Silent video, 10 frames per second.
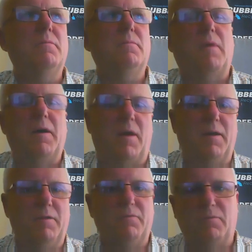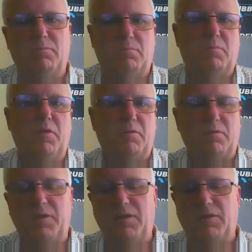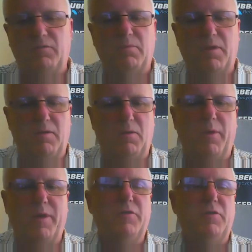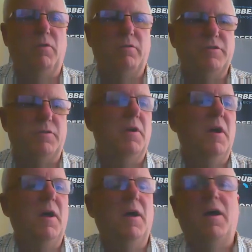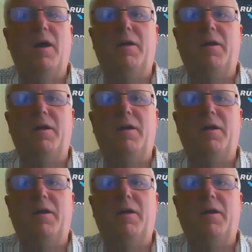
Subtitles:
I live in Kirklees in West Yorkshire, and I